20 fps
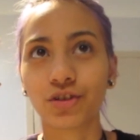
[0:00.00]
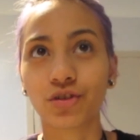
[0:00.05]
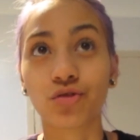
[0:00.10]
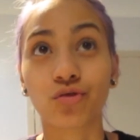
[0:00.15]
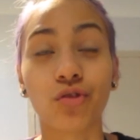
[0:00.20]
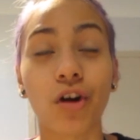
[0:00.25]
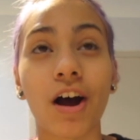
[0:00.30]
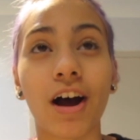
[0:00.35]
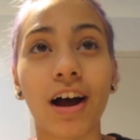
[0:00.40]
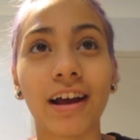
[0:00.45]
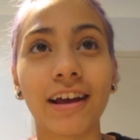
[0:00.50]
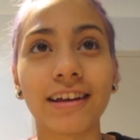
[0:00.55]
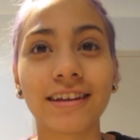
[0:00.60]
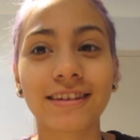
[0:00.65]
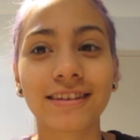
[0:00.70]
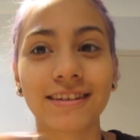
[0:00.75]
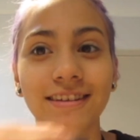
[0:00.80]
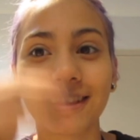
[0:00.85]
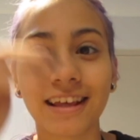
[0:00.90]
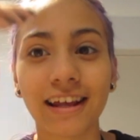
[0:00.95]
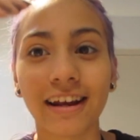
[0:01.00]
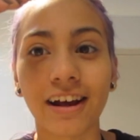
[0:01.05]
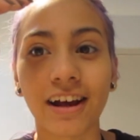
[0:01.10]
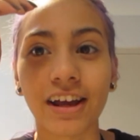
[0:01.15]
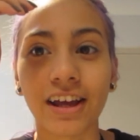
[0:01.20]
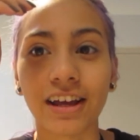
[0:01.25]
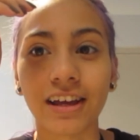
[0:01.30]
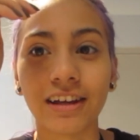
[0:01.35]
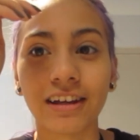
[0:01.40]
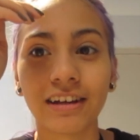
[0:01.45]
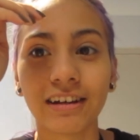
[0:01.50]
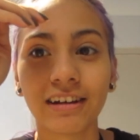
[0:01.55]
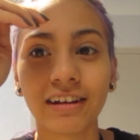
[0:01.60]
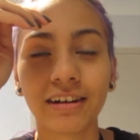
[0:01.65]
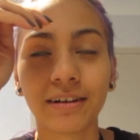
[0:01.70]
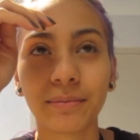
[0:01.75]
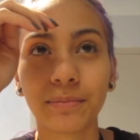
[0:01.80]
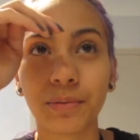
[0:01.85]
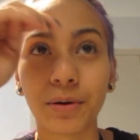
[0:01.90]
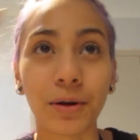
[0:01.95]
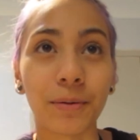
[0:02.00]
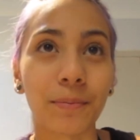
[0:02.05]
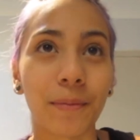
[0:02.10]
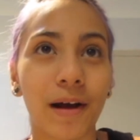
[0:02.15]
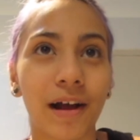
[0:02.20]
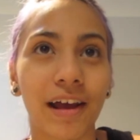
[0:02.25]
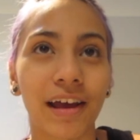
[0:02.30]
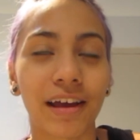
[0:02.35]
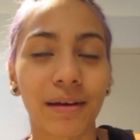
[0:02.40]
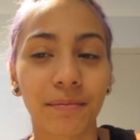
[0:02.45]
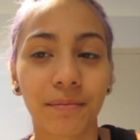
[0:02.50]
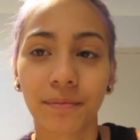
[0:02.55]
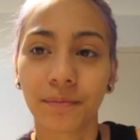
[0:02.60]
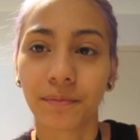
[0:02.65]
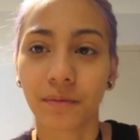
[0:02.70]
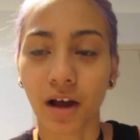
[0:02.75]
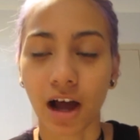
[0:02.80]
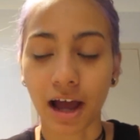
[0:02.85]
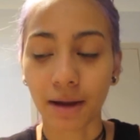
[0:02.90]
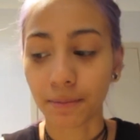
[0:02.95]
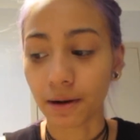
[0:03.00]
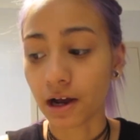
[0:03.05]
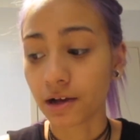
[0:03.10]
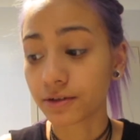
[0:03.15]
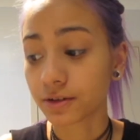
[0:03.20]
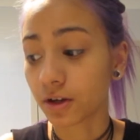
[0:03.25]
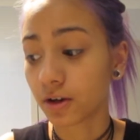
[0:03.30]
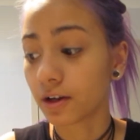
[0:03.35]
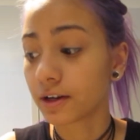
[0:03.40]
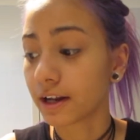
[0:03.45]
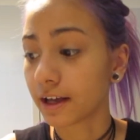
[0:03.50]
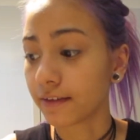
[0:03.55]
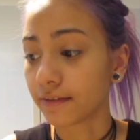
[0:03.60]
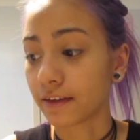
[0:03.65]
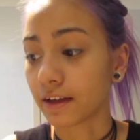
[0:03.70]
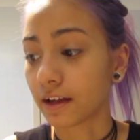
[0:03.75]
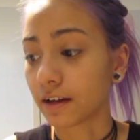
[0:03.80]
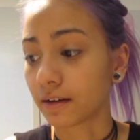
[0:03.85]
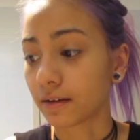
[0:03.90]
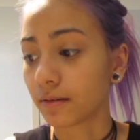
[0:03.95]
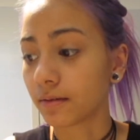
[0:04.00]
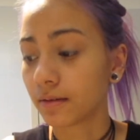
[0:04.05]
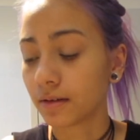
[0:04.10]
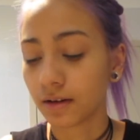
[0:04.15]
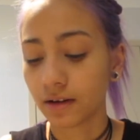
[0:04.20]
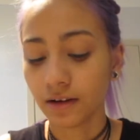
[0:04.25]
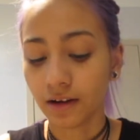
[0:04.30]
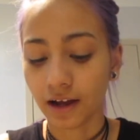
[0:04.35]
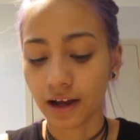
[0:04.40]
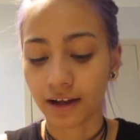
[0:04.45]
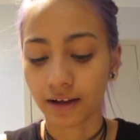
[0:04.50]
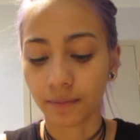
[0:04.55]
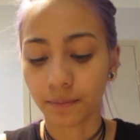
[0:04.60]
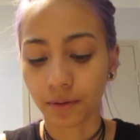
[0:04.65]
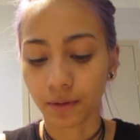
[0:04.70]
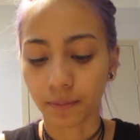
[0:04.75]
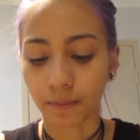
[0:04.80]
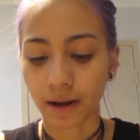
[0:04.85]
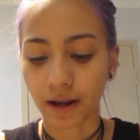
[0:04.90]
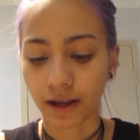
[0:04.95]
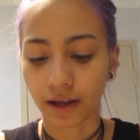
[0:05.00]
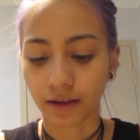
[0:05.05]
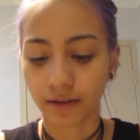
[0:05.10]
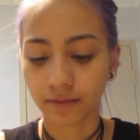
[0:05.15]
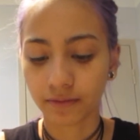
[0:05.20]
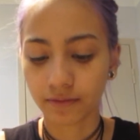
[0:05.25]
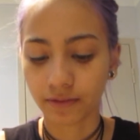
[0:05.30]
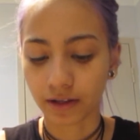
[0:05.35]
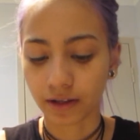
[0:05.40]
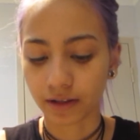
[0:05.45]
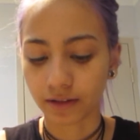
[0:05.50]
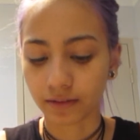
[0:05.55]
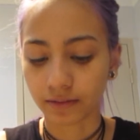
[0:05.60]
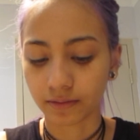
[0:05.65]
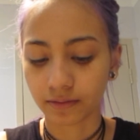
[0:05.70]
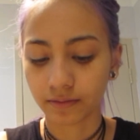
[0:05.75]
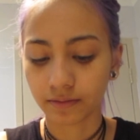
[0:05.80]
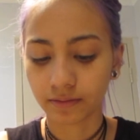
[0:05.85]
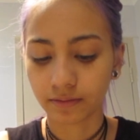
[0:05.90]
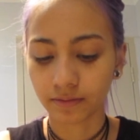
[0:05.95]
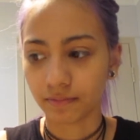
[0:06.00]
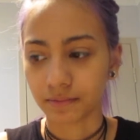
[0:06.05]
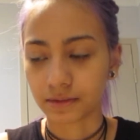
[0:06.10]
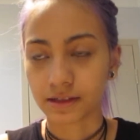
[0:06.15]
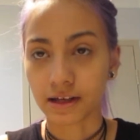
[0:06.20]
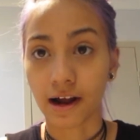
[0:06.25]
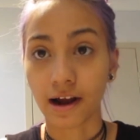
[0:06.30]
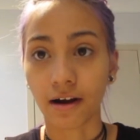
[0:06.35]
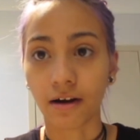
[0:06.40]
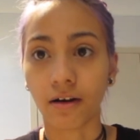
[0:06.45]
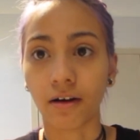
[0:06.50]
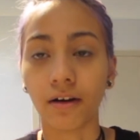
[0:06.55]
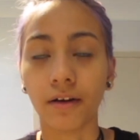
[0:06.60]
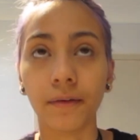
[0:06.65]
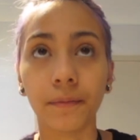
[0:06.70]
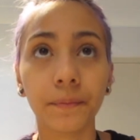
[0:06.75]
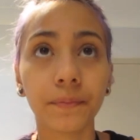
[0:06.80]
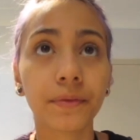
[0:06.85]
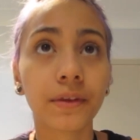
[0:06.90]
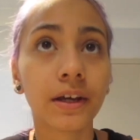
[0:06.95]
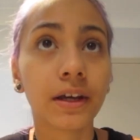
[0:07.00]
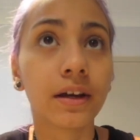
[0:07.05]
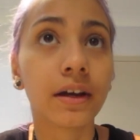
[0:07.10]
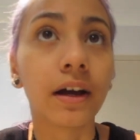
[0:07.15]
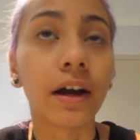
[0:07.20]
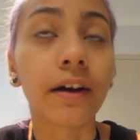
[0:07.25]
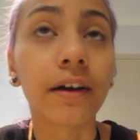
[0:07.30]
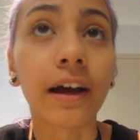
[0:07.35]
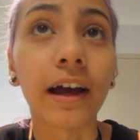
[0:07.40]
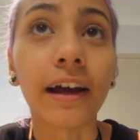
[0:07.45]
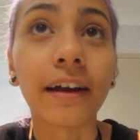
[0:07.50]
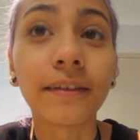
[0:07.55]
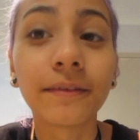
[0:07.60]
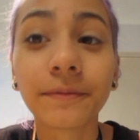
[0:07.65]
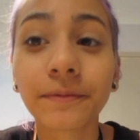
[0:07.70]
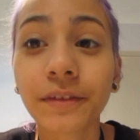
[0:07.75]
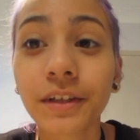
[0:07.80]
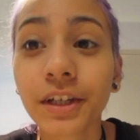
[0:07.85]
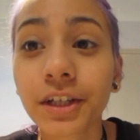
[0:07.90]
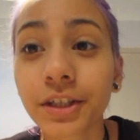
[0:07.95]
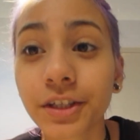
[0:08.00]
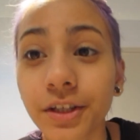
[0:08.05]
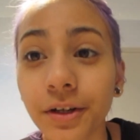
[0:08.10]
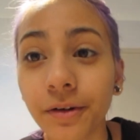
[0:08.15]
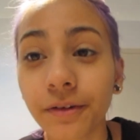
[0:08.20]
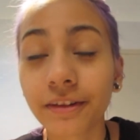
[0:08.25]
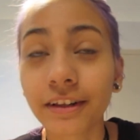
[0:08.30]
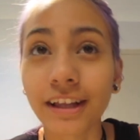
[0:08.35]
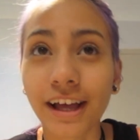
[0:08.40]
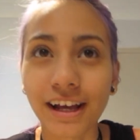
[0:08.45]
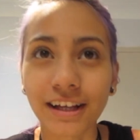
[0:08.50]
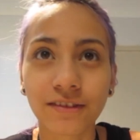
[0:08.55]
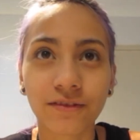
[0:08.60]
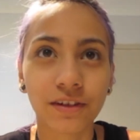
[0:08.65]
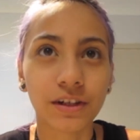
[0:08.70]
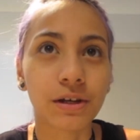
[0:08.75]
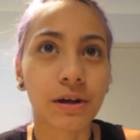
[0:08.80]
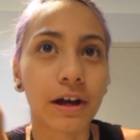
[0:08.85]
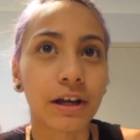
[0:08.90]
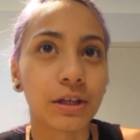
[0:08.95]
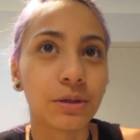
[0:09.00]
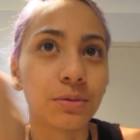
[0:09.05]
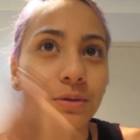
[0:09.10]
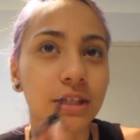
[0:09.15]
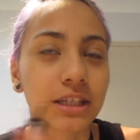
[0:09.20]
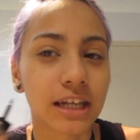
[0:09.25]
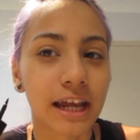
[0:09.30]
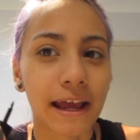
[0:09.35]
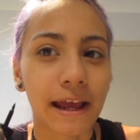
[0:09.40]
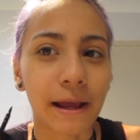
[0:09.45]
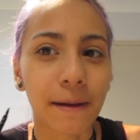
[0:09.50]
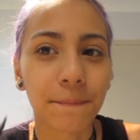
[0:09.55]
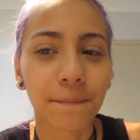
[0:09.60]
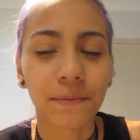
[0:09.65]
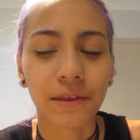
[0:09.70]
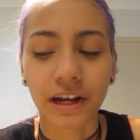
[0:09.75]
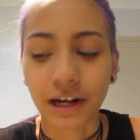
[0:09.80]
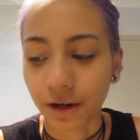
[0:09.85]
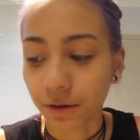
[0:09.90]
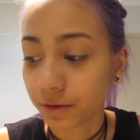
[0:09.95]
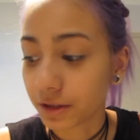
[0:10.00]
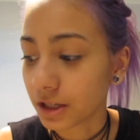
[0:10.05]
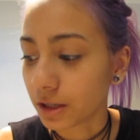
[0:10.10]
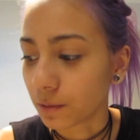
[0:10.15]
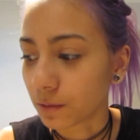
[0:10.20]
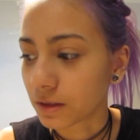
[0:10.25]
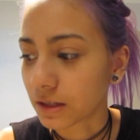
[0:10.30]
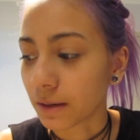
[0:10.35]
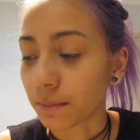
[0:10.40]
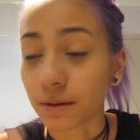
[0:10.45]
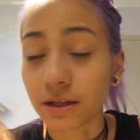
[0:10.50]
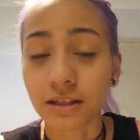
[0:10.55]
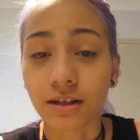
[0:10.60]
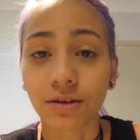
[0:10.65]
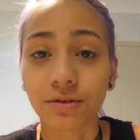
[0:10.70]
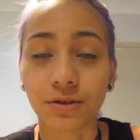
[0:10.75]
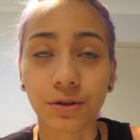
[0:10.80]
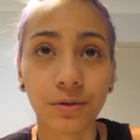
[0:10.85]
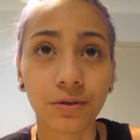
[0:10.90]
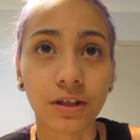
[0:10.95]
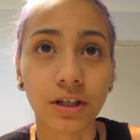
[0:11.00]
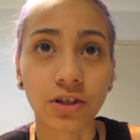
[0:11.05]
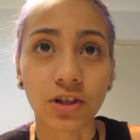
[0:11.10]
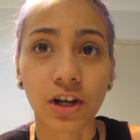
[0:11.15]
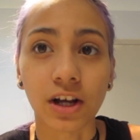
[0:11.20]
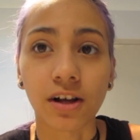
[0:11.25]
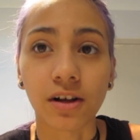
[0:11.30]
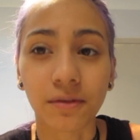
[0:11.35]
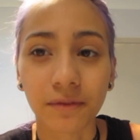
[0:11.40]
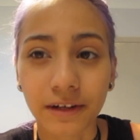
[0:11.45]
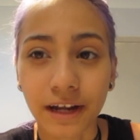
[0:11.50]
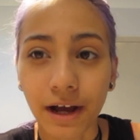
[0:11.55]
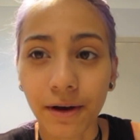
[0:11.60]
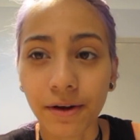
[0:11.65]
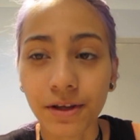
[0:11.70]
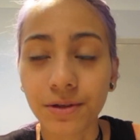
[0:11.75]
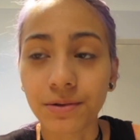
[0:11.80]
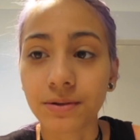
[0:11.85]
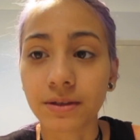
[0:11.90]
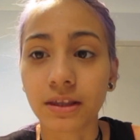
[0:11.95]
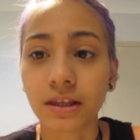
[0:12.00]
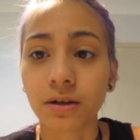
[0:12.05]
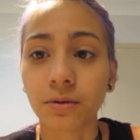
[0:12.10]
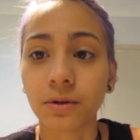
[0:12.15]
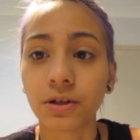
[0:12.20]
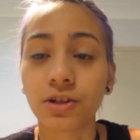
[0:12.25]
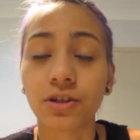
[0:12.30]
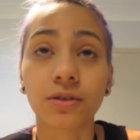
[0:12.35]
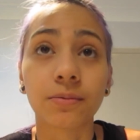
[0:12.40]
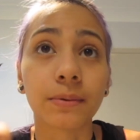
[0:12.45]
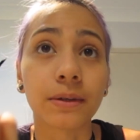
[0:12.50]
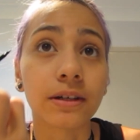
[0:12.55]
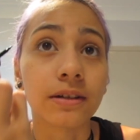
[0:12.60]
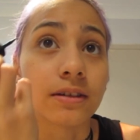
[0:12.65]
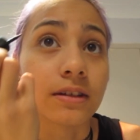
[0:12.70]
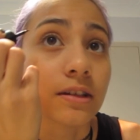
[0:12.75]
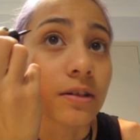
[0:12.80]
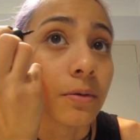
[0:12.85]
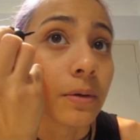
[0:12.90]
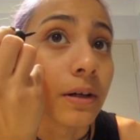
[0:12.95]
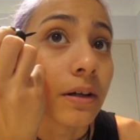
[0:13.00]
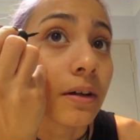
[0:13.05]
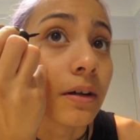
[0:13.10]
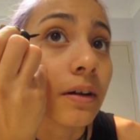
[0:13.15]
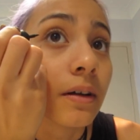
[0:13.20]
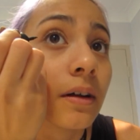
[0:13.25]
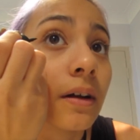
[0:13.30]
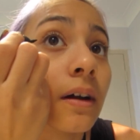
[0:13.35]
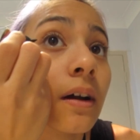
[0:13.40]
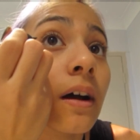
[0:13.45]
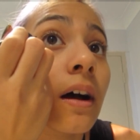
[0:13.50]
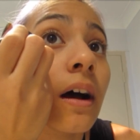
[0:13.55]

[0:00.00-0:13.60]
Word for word: dries, then I put my eyebrows on and then I can put my fucking mascara on. Okay, so in the last video I used tape, and I only used it because I was using gel. Now I use liquid just because it's quicker.